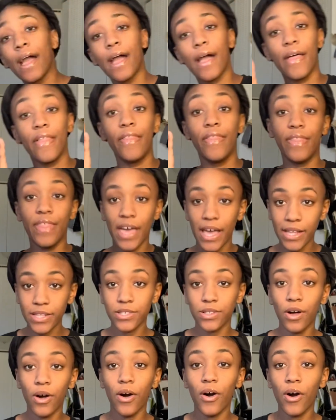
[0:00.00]
That's
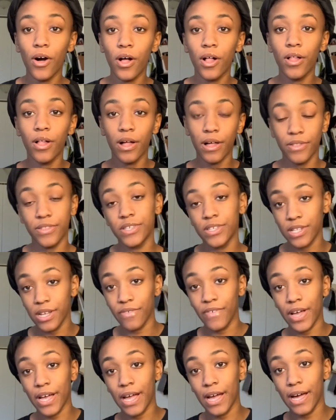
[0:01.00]
all of the stuff
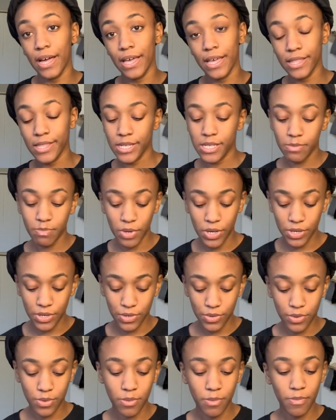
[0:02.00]
I got in this
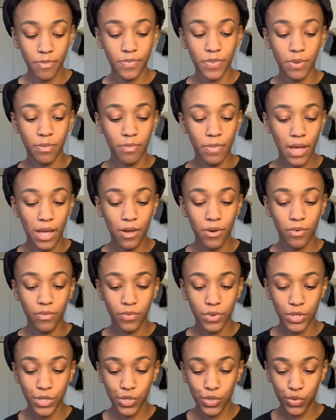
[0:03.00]
bundle. The amount
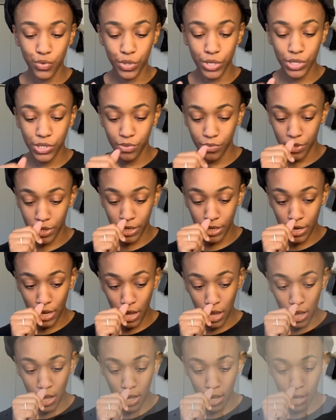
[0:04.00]
was
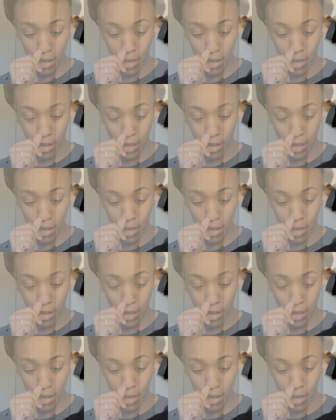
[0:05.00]
$329.